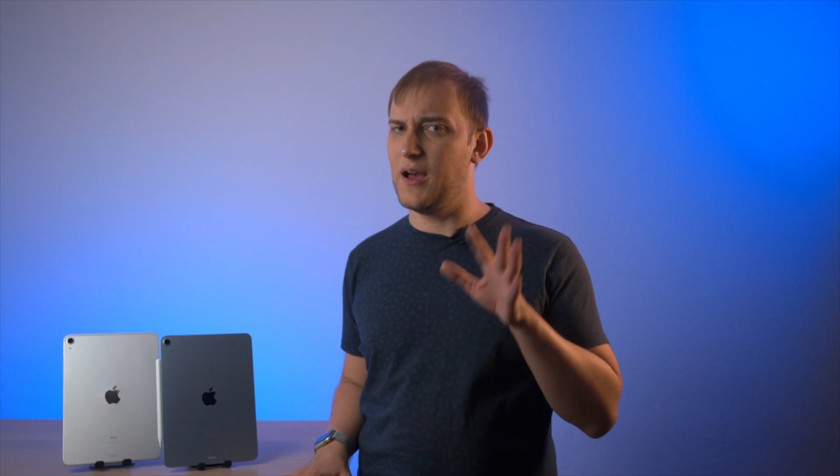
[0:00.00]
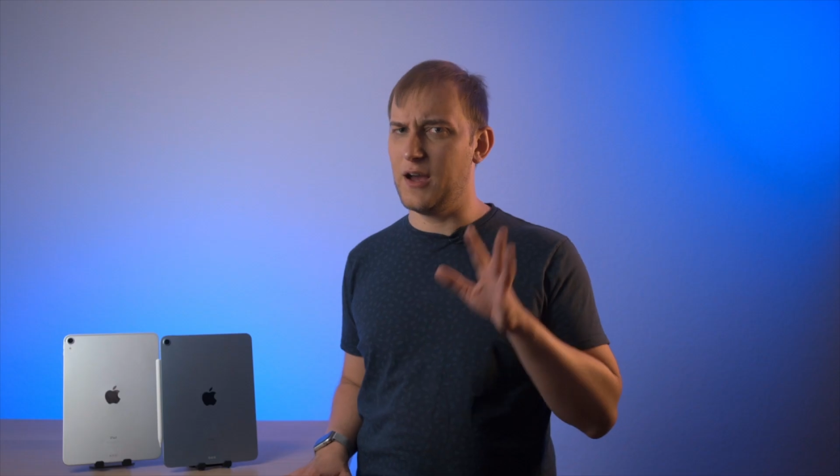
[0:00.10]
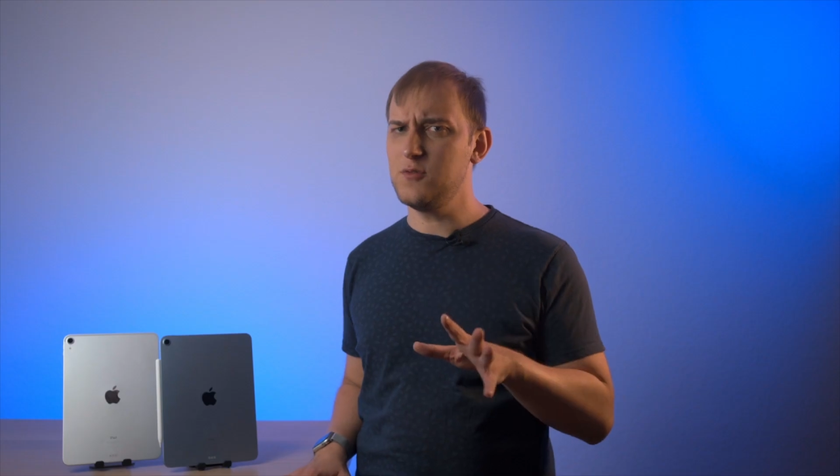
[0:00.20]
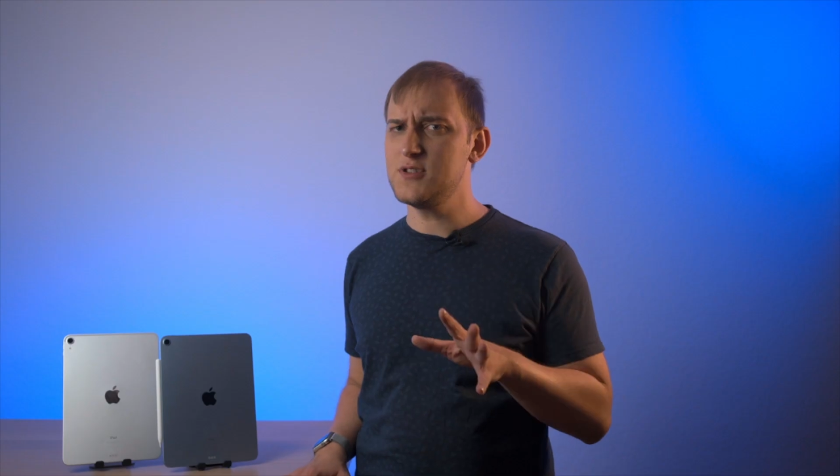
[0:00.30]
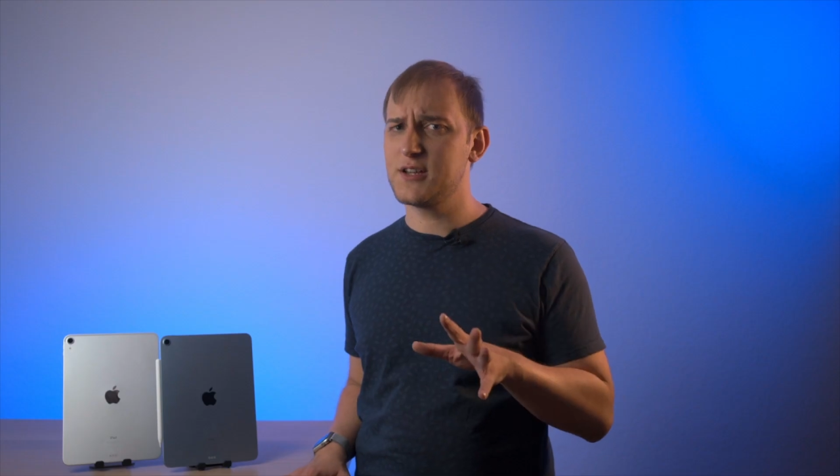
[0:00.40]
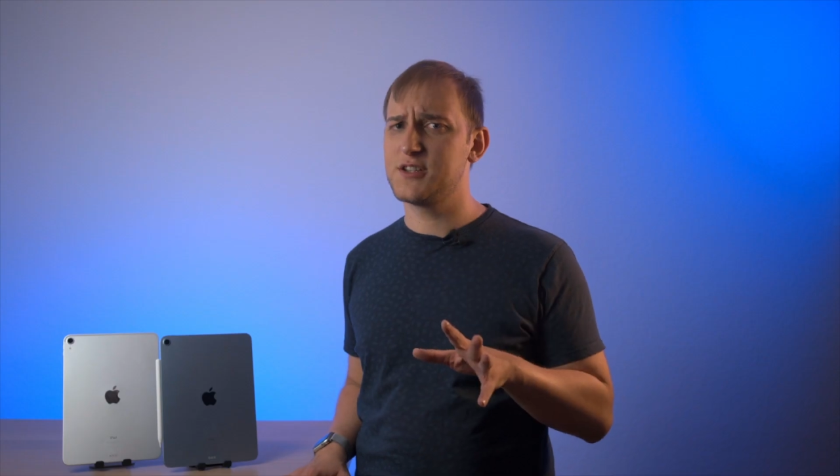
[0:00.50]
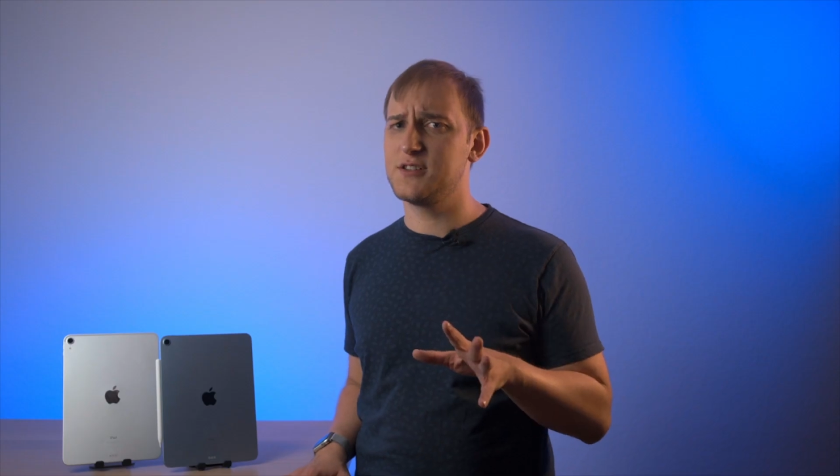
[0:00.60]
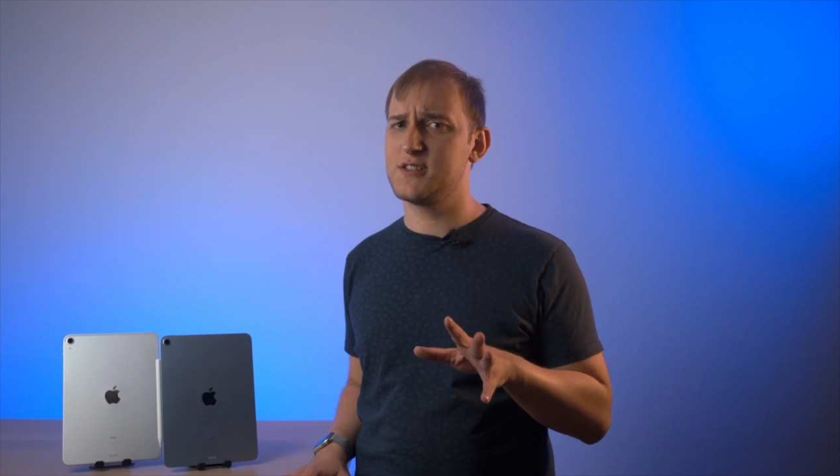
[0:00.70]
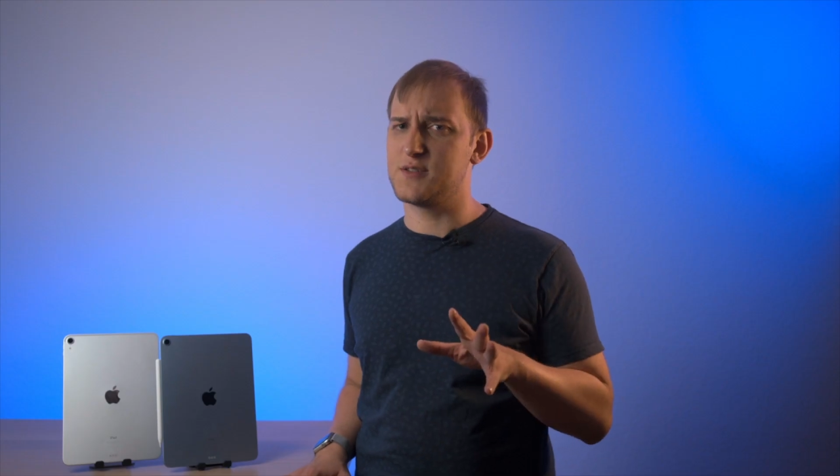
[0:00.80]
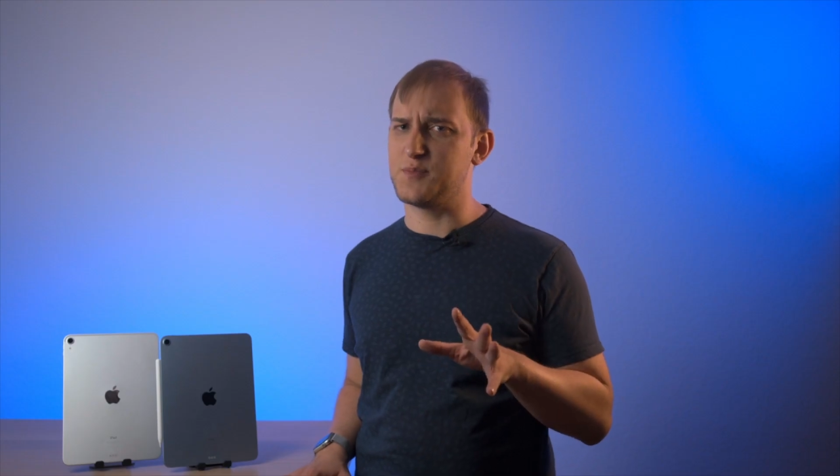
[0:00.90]
I was
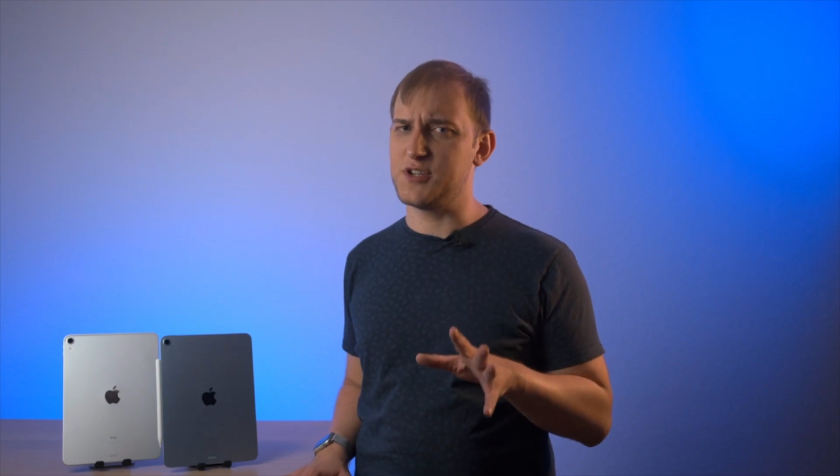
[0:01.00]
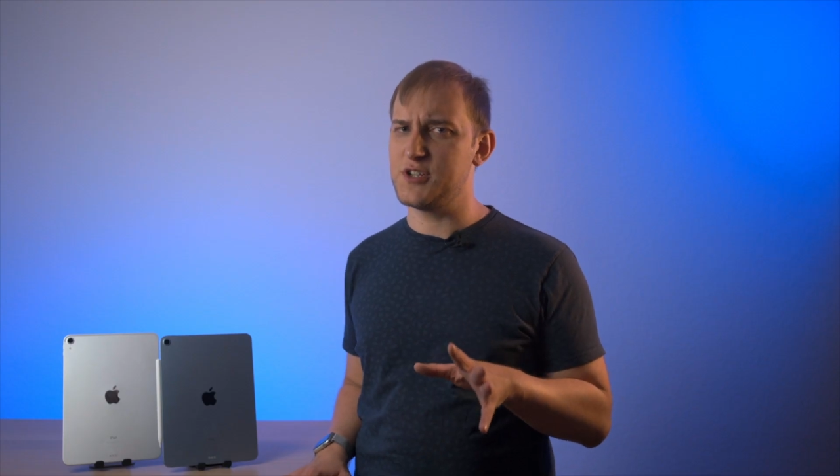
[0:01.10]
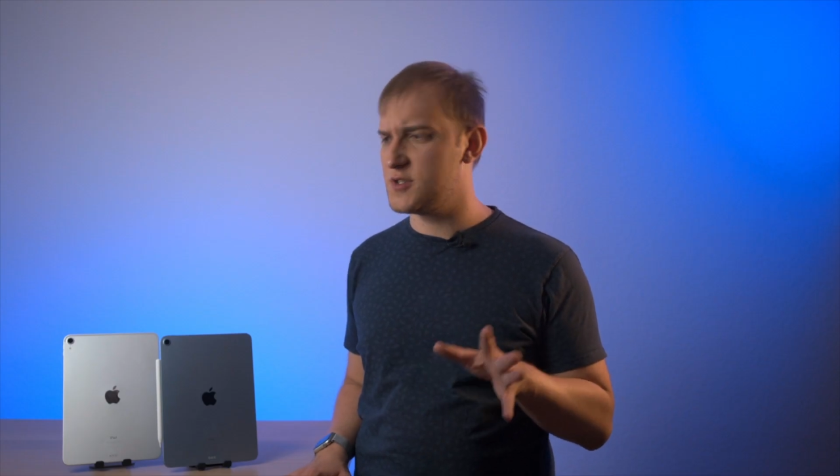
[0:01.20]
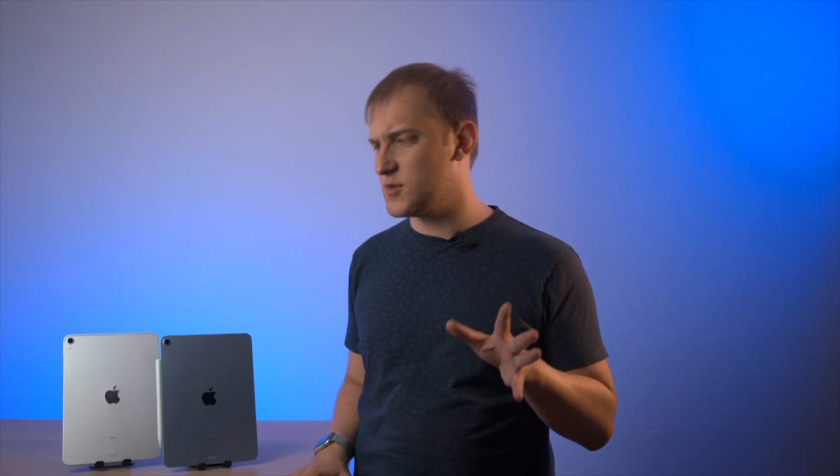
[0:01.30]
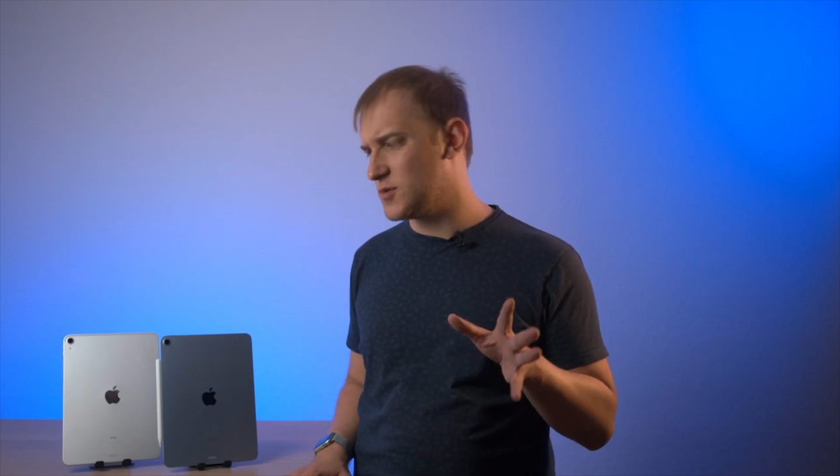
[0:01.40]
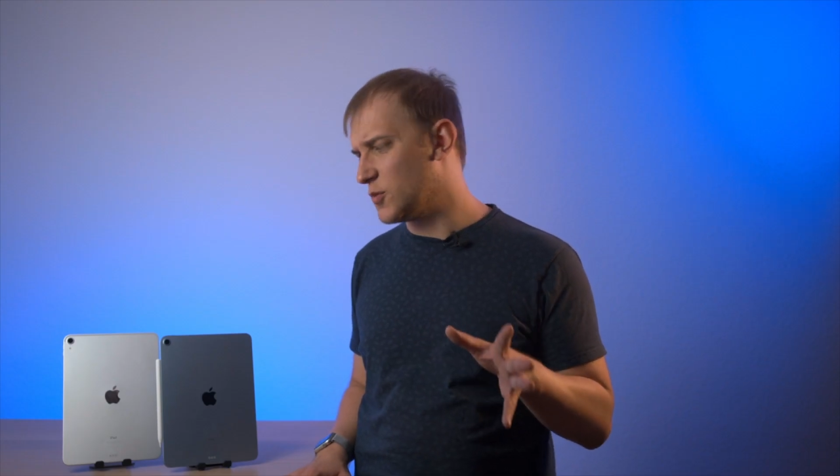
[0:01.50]
actually suspicious,